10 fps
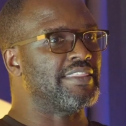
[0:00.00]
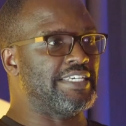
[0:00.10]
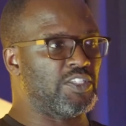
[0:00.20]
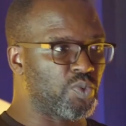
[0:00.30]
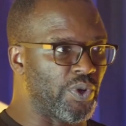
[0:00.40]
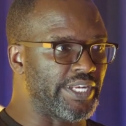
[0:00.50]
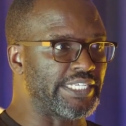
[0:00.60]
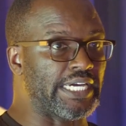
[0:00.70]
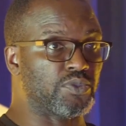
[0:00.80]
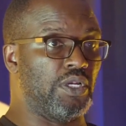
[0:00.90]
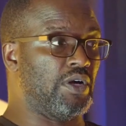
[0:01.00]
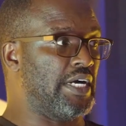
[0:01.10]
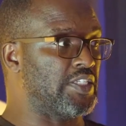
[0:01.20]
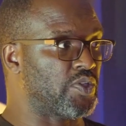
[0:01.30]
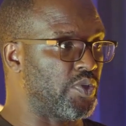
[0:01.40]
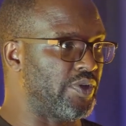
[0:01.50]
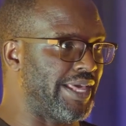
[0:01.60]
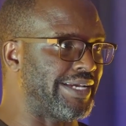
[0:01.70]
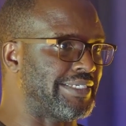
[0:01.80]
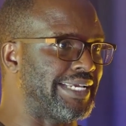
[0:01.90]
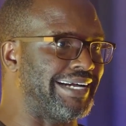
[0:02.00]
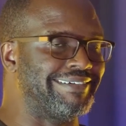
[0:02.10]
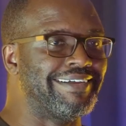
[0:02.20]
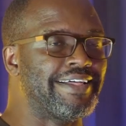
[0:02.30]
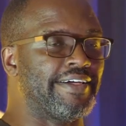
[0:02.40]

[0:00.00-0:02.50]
that's when it actually occurs to you that